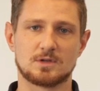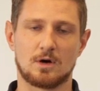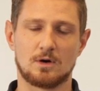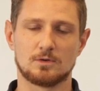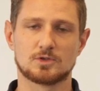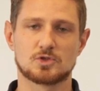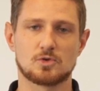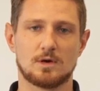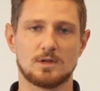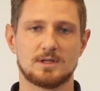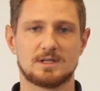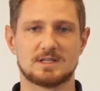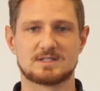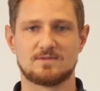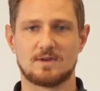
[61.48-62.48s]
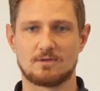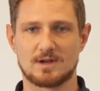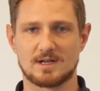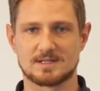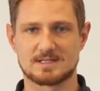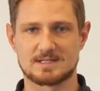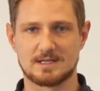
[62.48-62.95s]
the whole trolley gets very
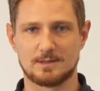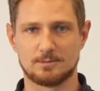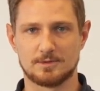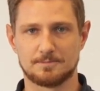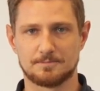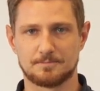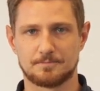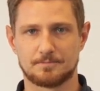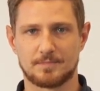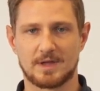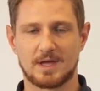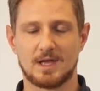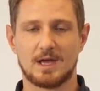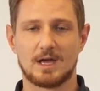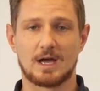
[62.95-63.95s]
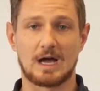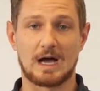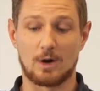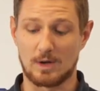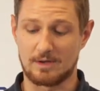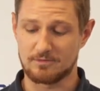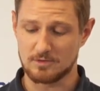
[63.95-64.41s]
unstable.
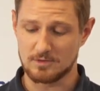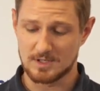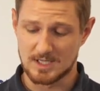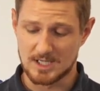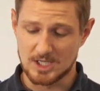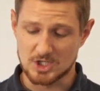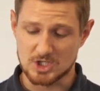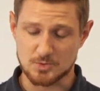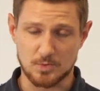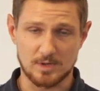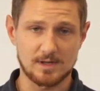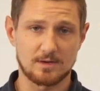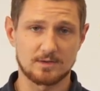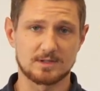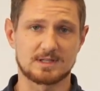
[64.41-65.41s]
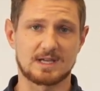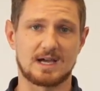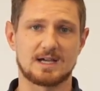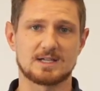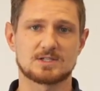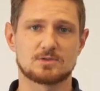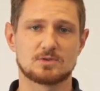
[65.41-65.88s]
However, spring-loaded
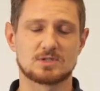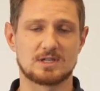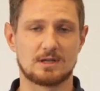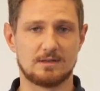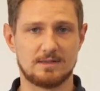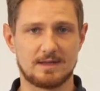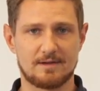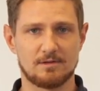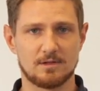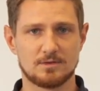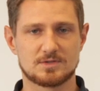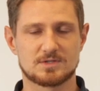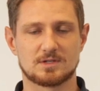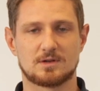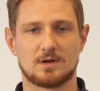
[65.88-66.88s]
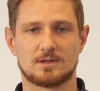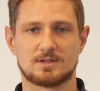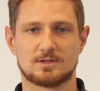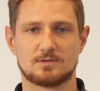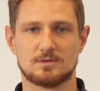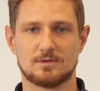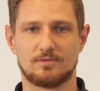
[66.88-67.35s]
casters never lose the
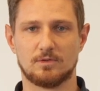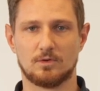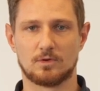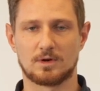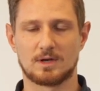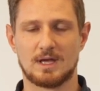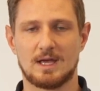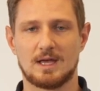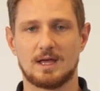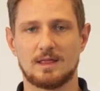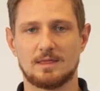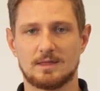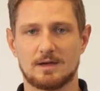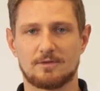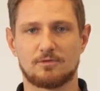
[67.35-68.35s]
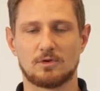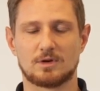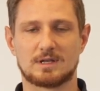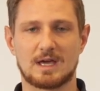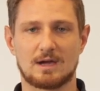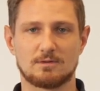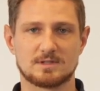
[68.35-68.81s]
contact to the floor and therefore
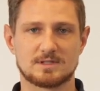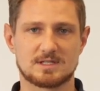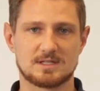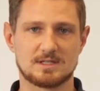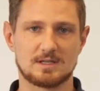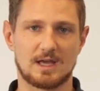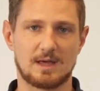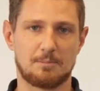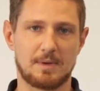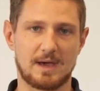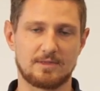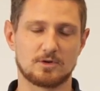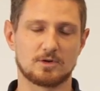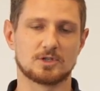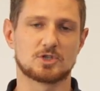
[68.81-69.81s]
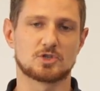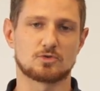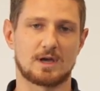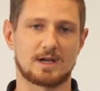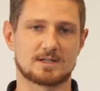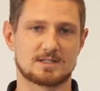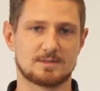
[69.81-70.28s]
guarantee a better
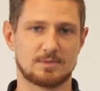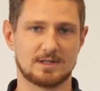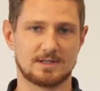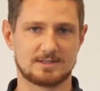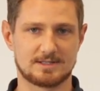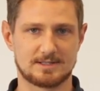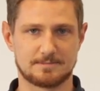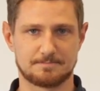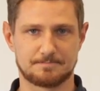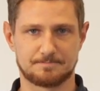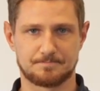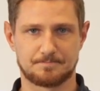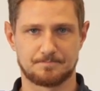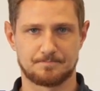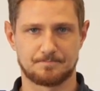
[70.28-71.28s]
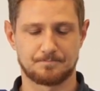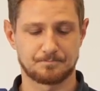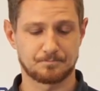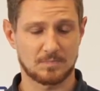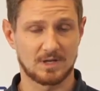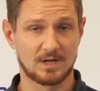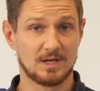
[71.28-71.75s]
track stability.
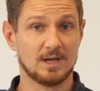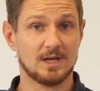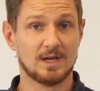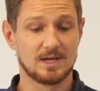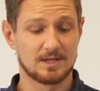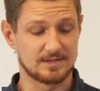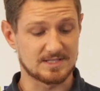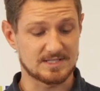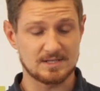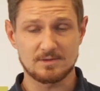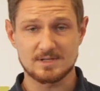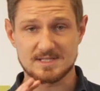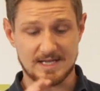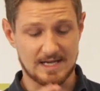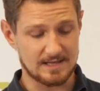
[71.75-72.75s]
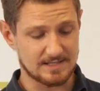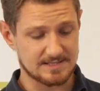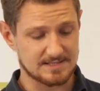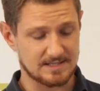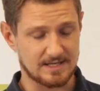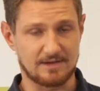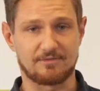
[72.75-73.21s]
The series
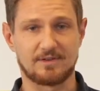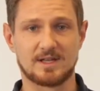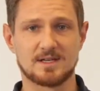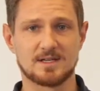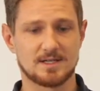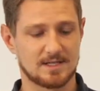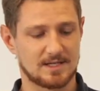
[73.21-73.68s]
LSFN